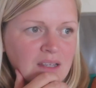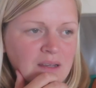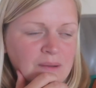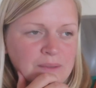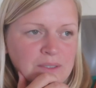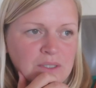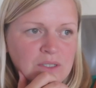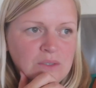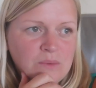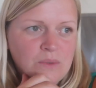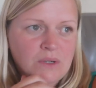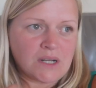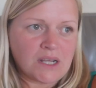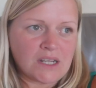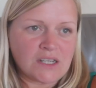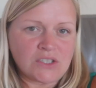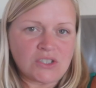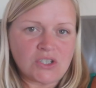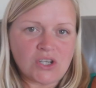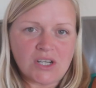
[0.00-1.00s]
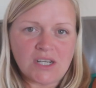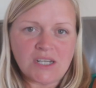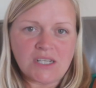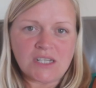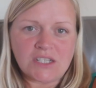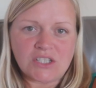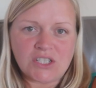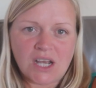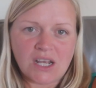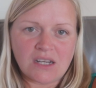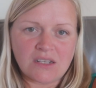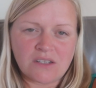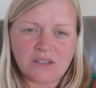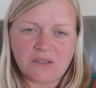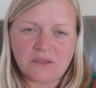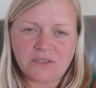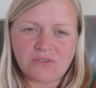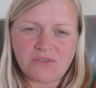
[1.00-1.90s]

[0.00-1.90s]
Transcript: It was a good one. I enjoyed chatting to you.